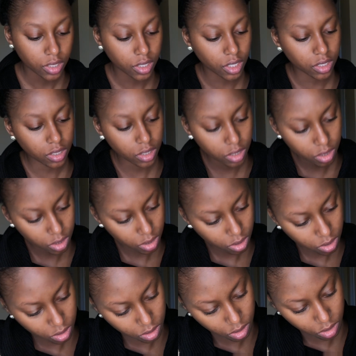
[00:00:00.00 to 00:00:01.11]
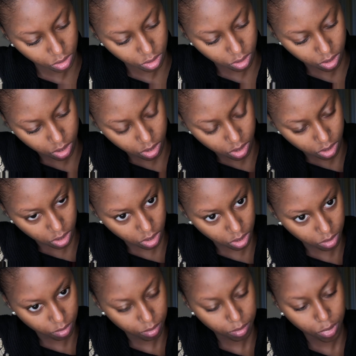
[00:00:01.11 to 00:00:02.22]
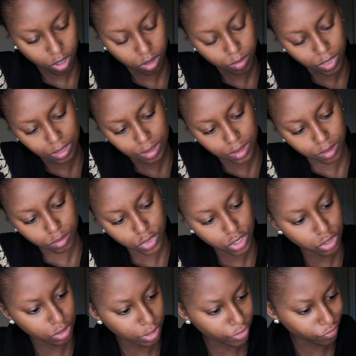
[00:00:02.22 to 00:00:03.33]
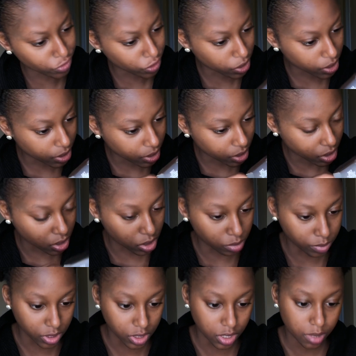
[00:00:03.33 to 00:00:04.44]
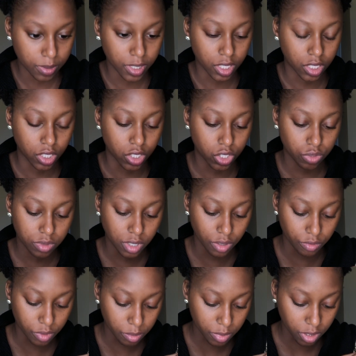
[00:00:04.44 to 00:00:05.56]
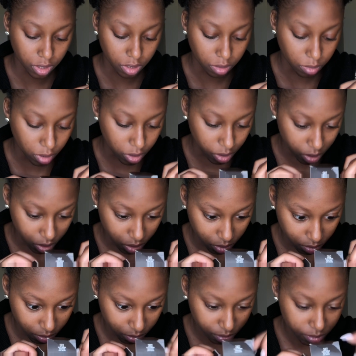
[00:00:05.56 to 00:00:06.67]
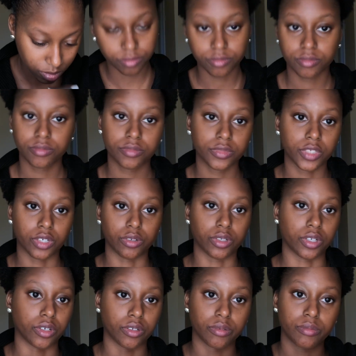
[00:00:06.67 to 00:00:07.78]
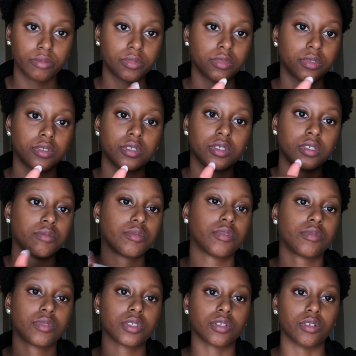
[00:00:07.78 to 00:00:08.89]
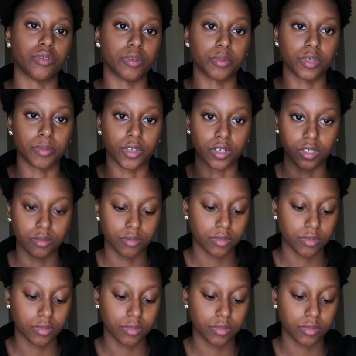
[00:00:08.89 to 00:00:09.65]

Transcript: Then there is the pomade. I'm just trying to figure out how to open this package without ripping it apart. I don't care. I'm just gonna rip it apart.